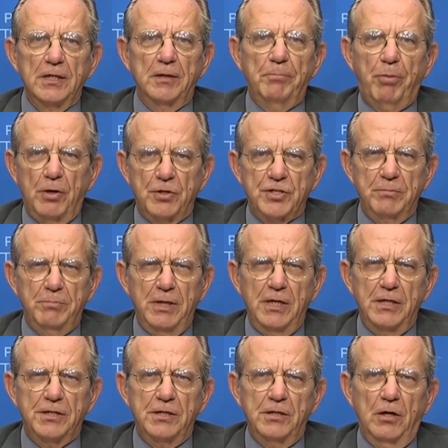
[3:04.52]
the
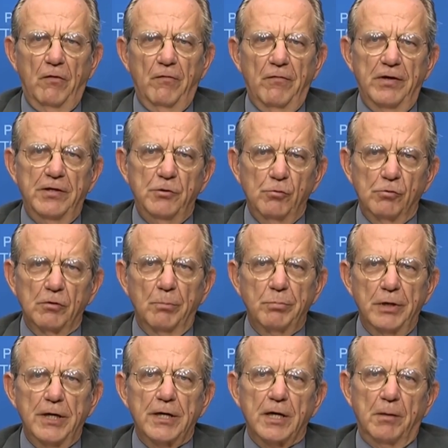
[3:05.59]
possibility of a euro
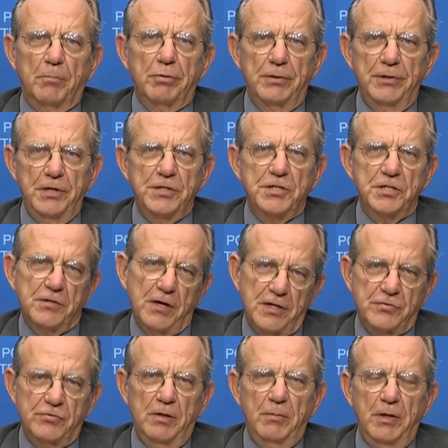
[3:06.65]
breakup. This is
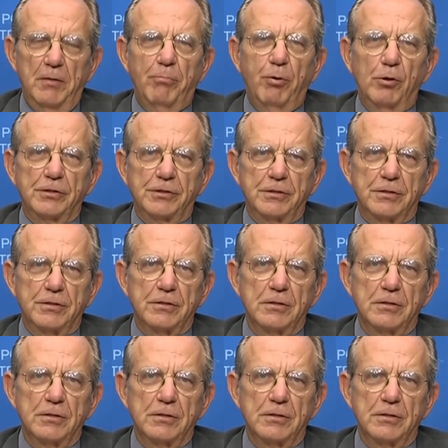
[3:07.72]
extremely important.